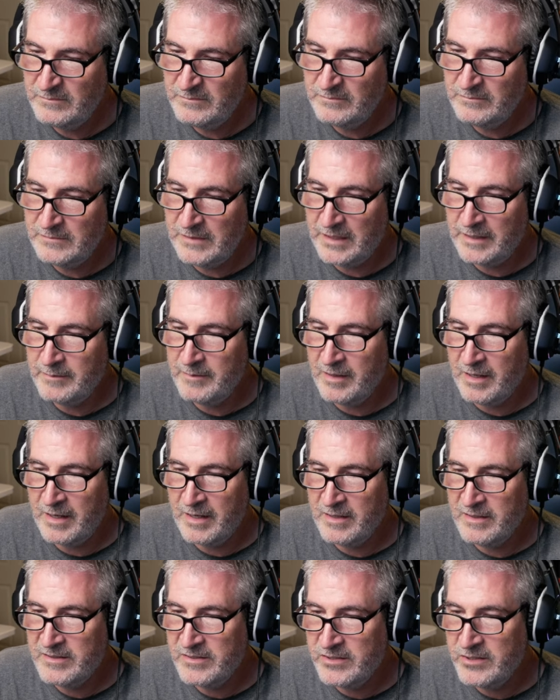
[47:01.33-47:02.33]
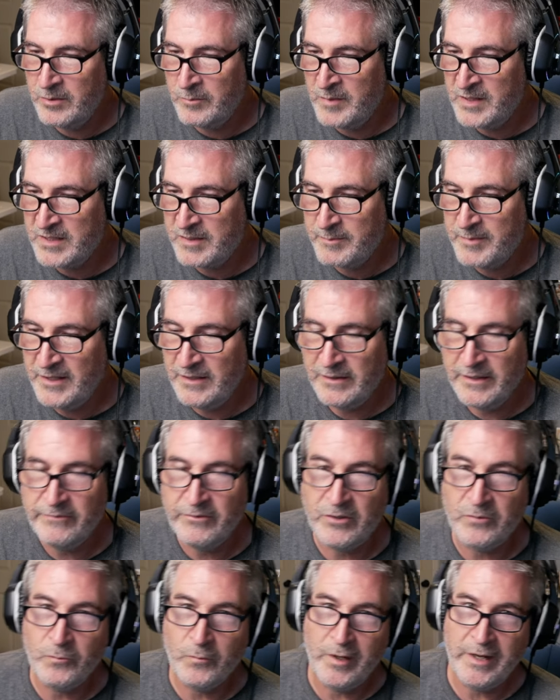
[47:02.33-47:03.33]
I still must be
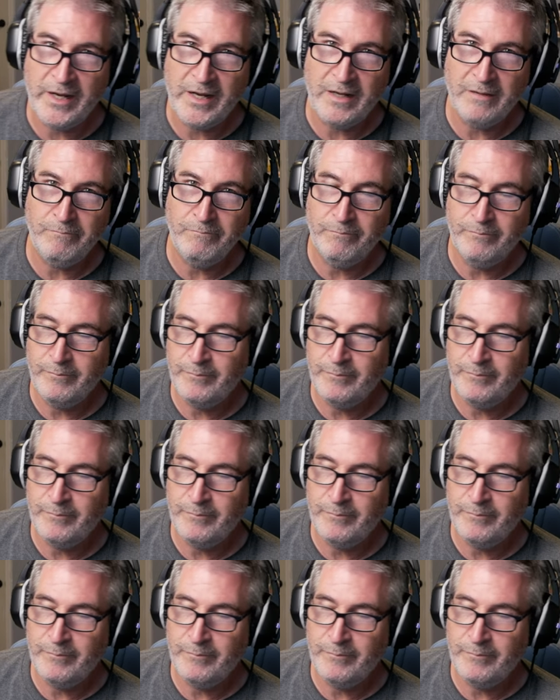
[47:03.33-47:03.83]
living way